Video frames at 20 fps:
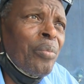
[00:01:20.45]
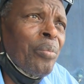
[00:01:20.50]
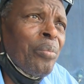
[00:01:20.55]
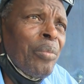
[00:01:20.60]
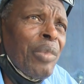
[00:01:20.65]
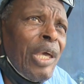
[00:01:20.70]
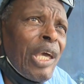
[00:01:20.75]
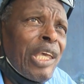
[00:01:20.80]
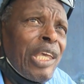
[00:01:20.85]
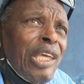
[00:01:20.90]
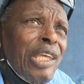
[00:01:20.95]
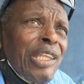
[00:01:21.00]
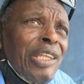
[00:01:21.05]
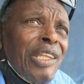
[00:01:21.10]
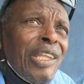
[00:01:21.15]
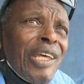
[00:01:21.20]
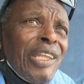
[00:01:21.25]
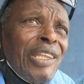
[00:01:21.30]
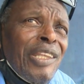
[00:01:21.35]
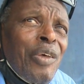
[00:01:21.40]
making
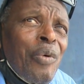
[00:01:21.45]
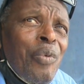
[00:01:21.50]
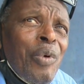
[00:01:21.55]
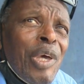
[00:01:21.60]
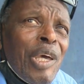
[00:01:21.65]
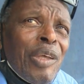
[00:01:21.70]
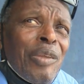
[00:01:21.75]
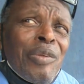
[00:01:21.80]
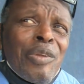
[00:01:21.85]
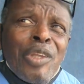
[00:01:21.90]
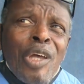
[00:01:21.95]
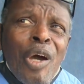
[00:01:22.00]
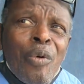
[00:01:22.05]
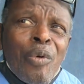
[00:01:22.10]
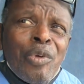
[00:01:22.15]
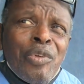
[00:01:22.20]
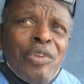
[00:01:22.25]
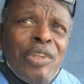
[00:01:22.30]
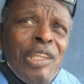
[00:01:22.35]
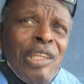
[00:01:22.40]
their way
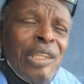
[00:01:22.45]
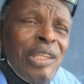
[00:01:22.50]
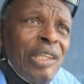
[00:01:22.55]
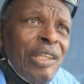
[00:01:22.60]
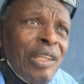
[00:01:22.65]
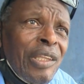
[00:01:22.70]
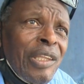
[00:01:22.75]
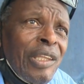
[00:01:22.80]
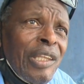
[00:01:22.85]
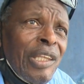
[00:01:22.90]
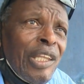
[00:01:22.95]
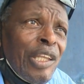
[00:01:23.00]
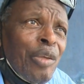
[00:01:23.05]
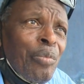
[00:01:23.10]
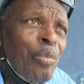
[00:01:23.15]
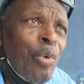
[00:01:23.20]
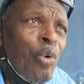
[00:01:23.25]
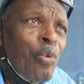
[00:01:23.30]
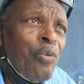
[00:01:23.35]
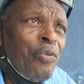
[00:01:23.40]
towards the little
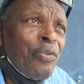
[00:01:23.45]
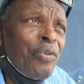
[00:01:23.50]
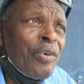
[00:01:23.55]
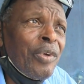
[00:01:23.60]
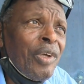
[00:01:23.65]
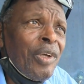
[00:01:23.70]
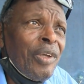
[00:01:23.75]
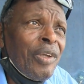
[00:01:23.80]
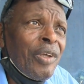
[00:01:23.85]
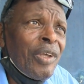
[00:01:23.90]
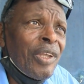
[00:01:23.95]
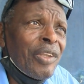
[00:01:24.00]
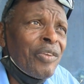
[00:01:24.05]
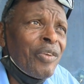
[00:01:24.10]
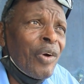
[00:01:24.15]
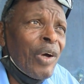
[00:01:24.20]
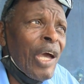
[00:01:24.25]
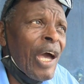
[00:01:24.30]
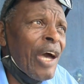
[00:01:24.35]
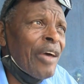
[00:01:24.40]
booth.
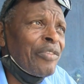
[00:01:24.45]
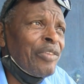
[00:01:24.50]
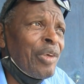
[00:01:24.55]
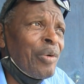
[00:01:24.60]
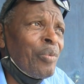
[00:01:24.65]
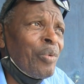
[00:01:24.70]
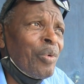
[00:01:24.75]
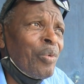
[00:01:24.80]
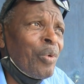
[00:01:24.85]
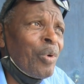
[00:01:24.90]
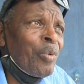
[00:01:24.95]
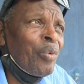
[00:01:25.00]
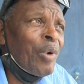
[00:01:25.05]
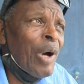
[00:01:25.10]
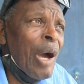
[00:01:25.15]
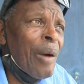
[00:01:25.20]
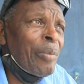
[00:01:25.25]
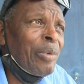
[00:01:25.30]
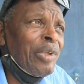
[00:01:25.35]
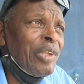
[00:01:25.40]
So I asked them, what
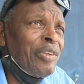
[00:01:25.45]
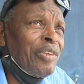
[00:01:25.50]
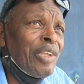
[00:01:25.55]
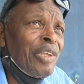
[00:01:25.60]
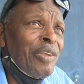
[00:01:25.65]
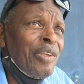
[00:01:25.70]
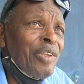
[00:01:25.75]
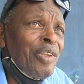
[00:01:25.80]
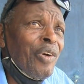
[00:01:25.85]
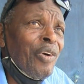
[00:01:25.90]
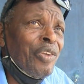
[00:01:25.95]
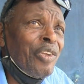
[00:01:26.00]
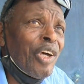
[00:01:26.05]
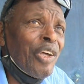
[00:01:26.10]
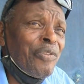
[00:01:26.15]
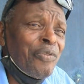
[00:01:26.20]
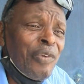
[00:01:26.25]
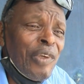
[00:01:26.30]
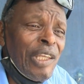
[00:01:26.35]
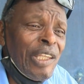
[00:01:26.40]
happened? Is it, you don't
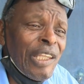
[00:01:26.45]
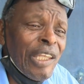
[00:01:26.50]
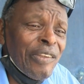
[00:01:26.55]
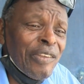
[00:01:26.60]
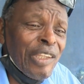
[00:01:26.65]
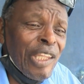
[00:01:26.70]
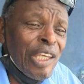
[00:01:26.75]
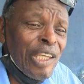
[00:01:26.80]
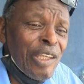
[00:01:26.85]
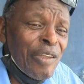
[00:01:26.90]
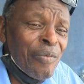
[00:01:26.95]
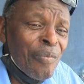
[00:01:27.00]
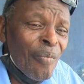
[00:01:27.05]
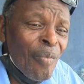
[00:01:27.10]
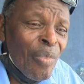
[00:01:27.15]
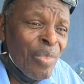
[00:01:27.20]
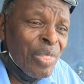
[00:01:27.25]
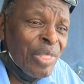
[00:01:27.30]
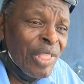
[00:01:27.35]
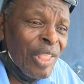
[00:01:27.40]
just feel this thing?
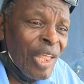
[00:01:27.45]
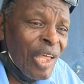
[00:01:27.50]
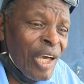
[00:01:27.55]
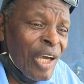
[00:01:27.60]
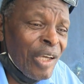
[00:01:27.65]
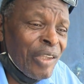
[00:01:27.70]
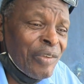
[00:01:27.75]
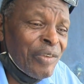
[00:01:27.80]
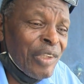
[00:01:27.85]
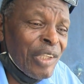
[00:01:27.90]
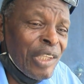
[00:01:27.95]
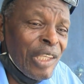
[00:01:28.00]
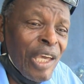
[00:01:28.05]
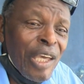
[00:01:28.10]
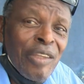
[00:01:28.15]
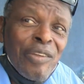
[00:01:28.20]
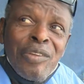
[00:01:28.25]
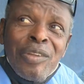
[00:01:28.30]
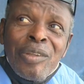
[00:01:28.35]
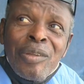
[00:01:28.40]
I say
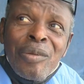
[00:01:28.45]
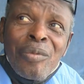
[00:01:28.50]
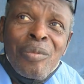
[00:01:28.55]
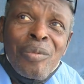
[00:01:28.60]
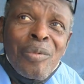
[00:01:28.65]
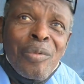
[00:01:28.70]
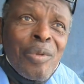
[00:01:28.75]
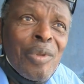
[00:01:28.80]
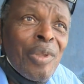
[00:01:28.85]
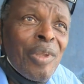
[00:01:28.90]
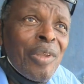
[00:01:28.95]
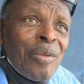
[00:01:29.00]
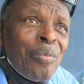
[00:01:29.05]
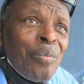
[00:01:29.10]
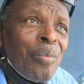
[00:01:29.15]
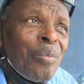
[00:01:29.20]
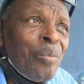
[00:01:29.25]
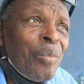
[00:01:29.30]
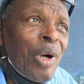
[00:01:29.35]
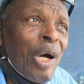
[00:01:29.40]
yes.
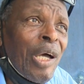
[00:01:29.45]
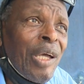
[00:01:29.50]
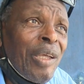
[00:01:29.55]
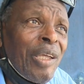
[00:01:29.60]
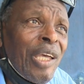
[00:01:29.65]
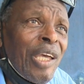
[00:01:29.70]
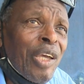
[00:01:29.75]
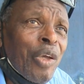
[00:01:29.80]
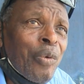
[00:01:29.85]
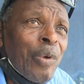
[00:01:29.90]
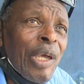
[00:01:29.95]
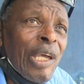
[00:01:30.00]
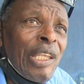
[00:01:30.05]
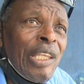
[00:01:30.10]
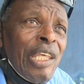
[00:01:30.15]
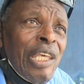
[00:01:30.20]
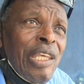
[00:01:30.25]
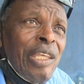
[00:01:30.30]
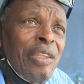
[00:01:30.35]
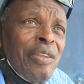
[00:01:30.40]
But it
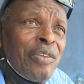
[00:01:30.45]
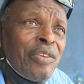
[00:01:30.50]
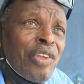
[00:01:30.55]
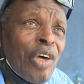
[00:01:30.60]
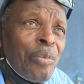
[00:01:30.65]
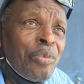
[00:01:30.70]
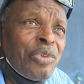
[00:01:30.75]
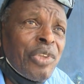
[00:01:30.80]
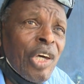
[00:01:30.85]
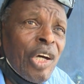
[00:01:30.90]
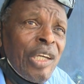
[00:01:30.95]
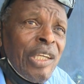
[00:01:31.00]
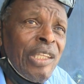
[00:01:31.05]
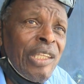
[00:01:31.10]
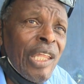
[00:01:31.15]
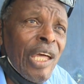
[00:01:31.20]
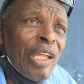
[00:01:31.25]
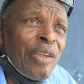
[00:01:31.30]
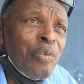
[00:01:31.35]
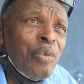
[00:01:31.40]
quickly subsided
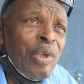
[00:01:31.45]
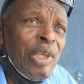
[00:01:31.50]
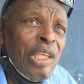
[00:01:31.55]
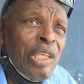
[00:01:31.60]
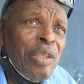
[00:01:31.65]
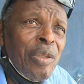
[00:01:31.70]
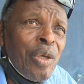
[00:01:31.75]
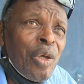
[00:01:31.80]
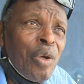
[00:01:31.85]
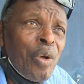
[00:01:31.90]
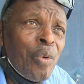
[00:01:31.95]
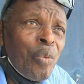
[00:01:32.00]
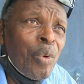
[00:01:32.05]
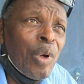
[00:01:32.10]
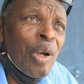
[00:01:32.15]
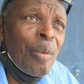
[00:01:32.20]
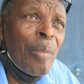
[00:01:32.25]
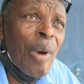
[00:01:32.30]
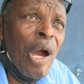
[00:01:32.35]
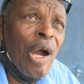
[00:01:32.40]
and we
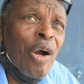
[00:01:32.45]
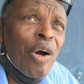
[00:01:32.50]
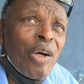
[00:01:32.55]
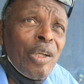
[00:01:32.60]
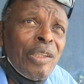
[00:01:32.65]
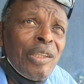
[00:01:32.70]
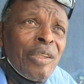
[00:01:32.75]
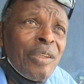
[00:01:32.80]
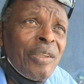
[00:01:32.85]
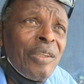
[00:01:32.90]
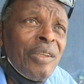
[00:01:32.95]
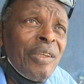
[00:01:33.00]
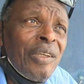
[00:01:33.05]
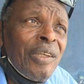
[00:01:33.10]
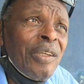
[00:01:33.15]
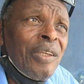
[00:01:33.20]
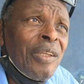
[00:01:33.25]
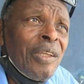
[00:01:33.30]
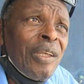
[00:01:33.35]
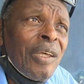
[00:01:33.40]
were back on
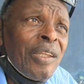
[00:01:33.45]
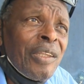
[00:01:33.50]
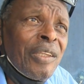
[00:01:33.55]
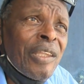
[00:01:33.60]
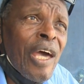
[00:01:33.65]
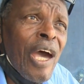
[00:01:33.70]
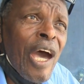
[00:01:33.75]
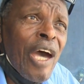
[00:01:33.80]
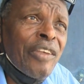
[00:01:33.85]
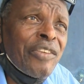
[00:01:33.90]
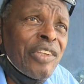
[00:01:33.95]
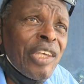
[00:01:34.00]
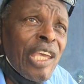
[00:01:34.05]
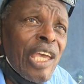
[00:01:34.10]
task